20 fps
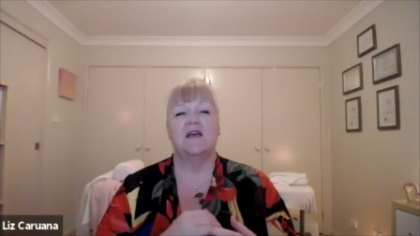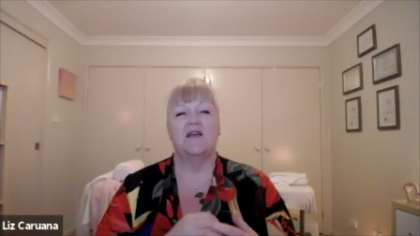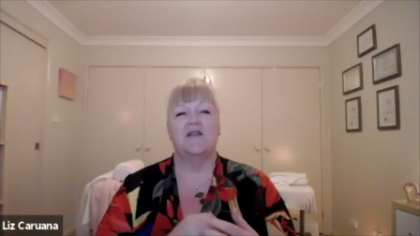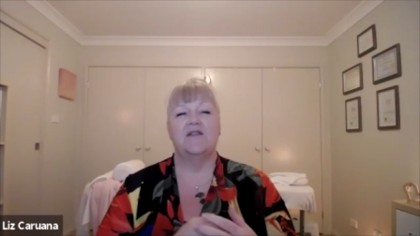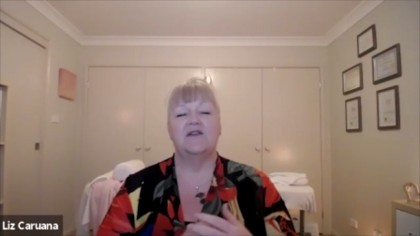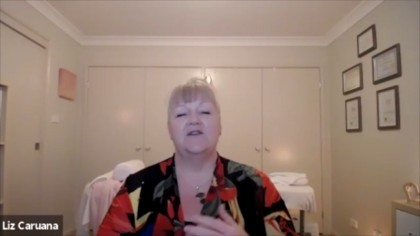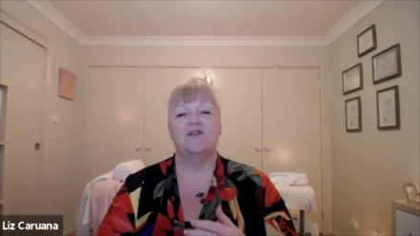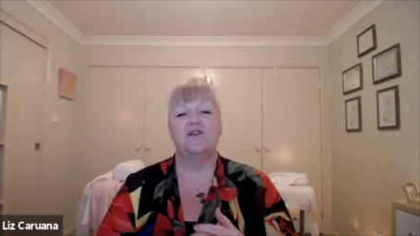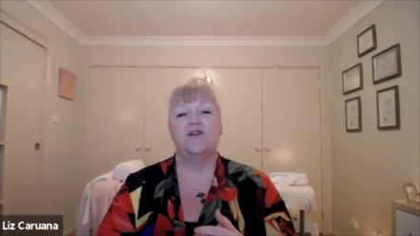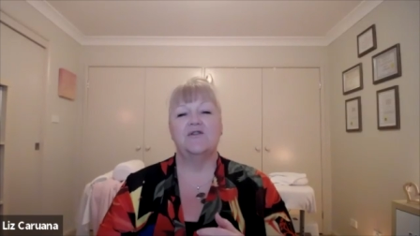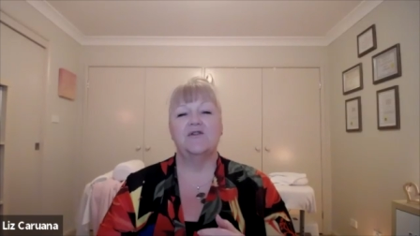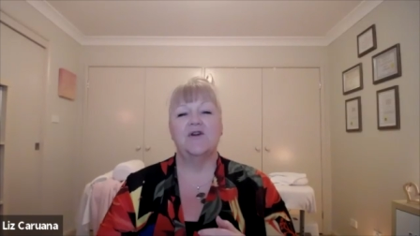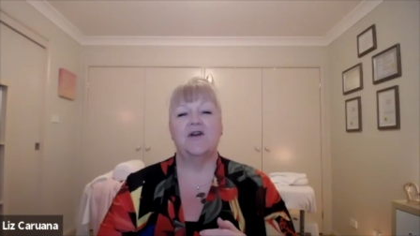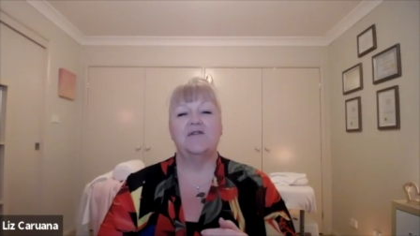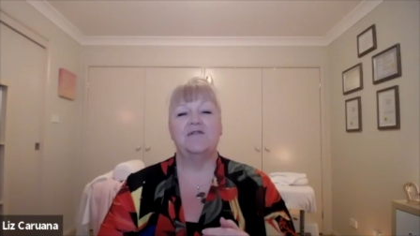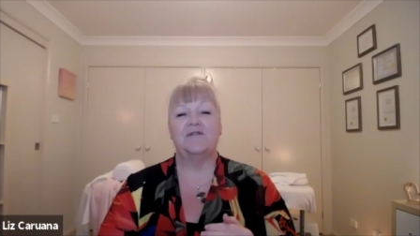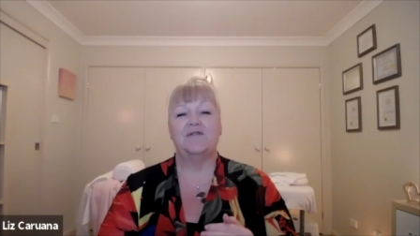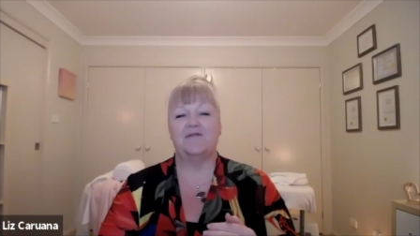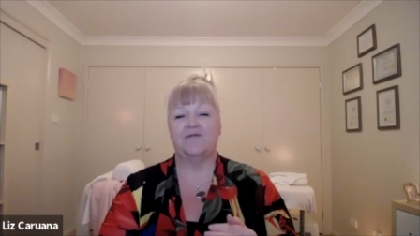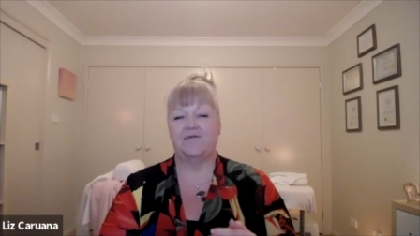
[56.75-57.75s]
the
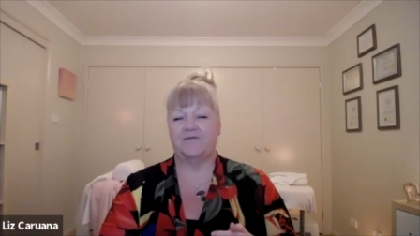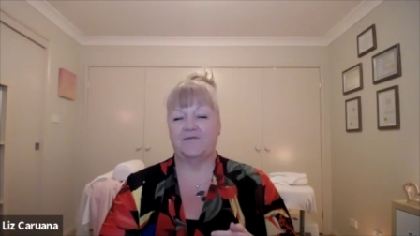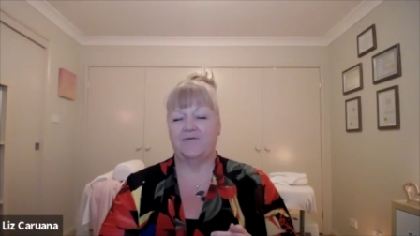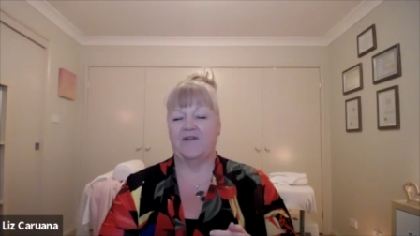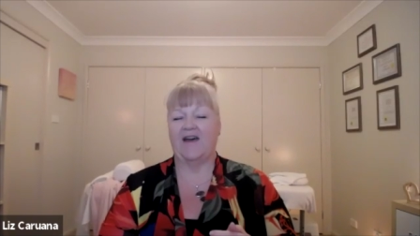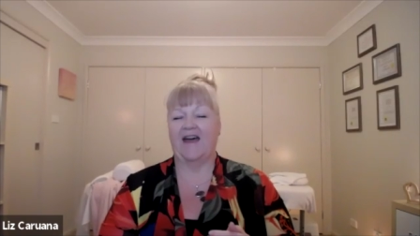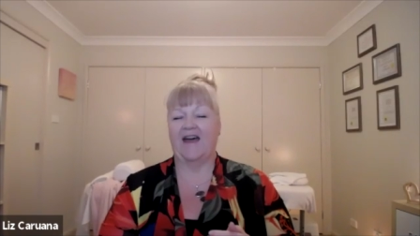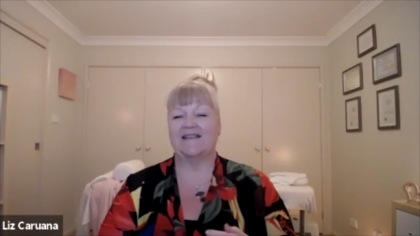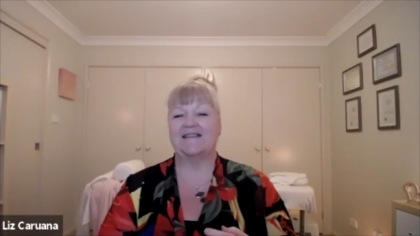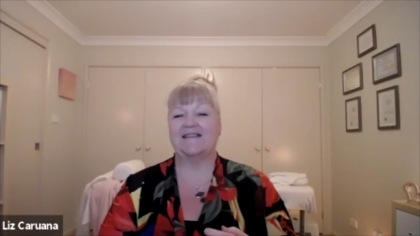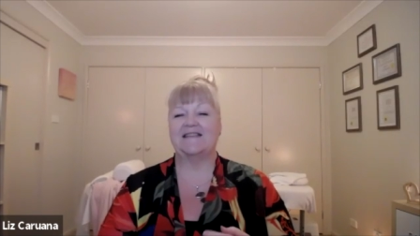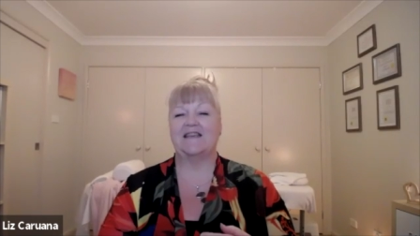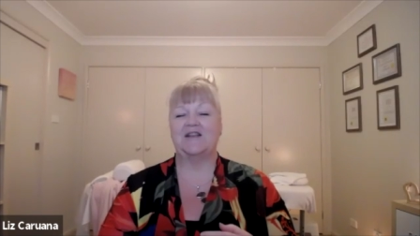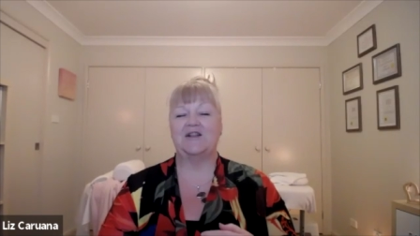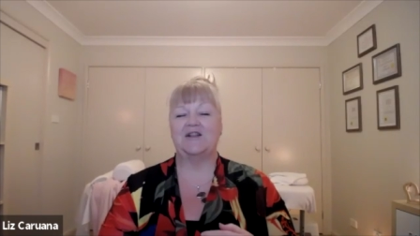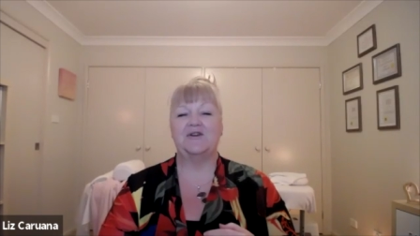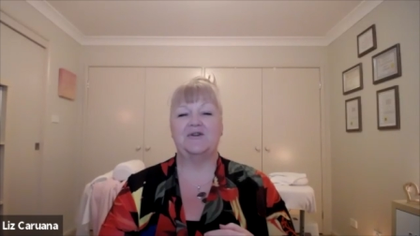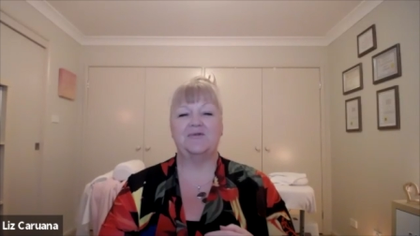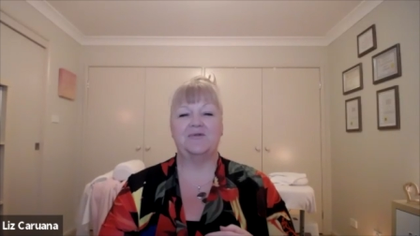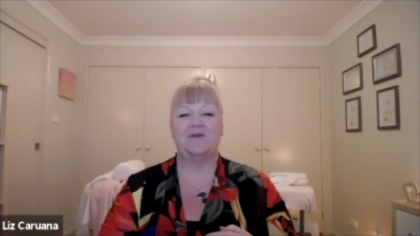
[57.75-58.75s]

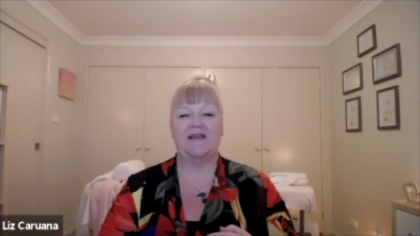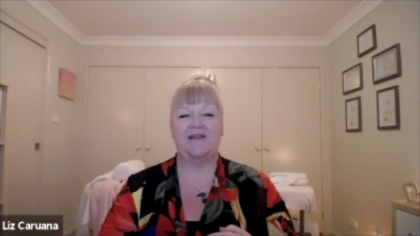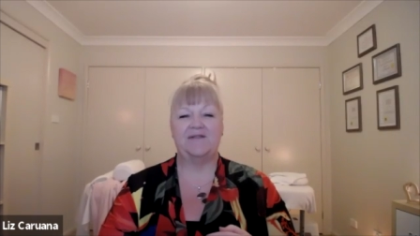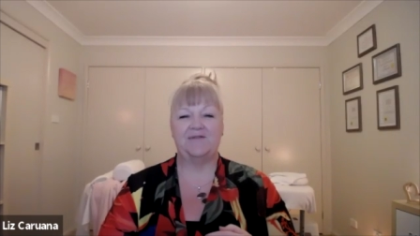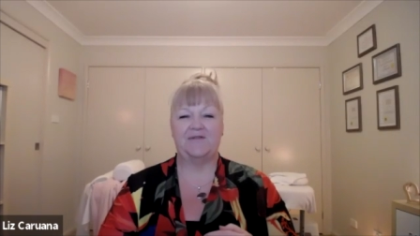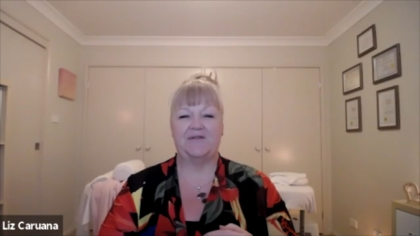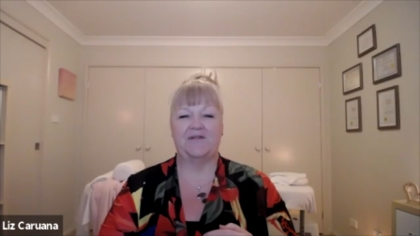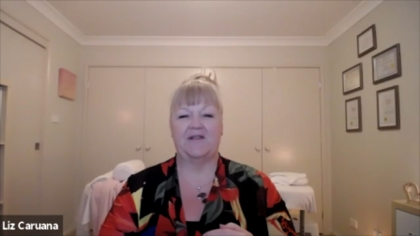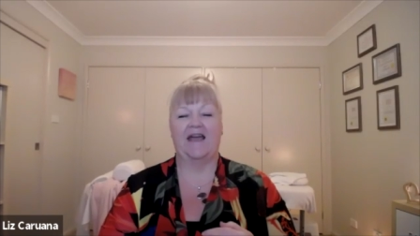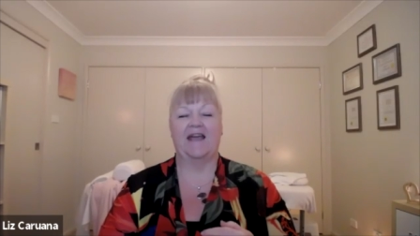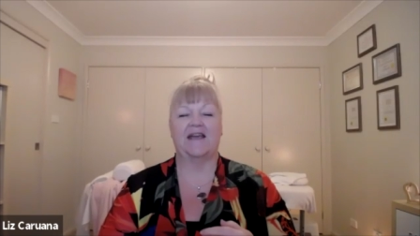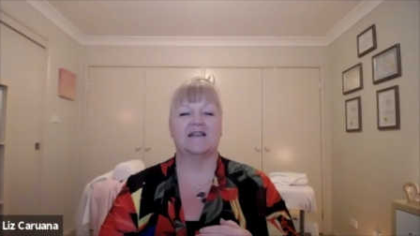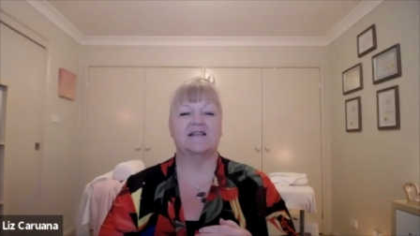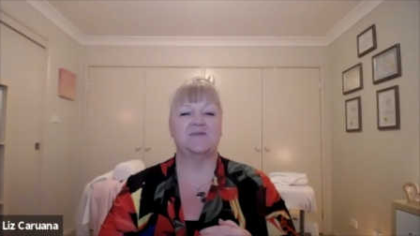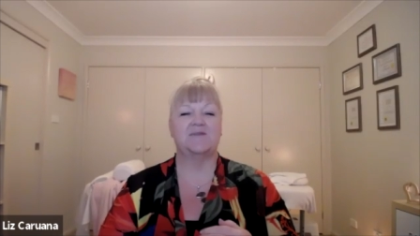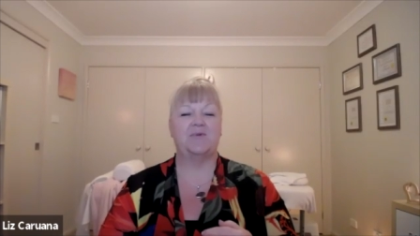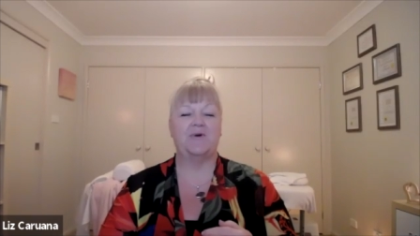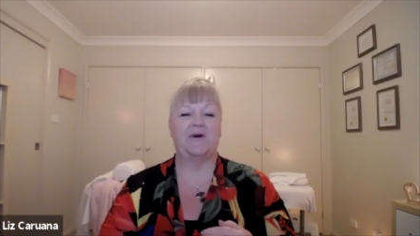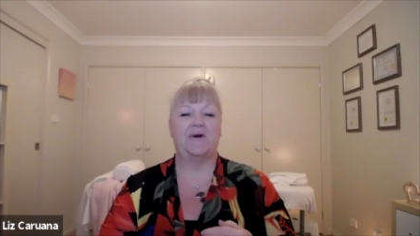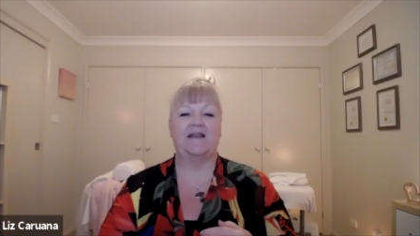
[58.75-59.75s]
Neurovascular Reflex
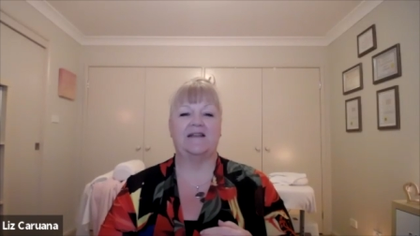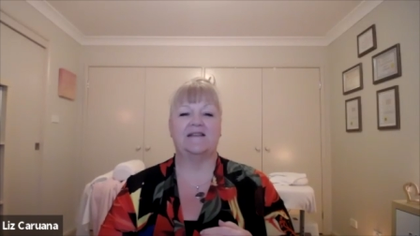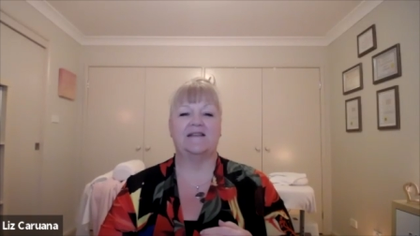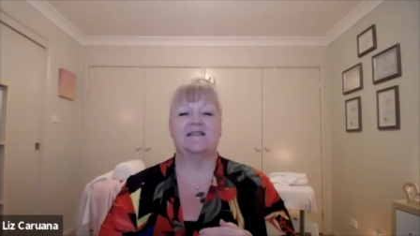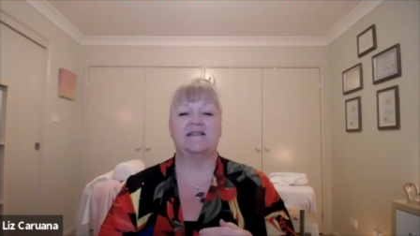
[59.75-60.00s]
points.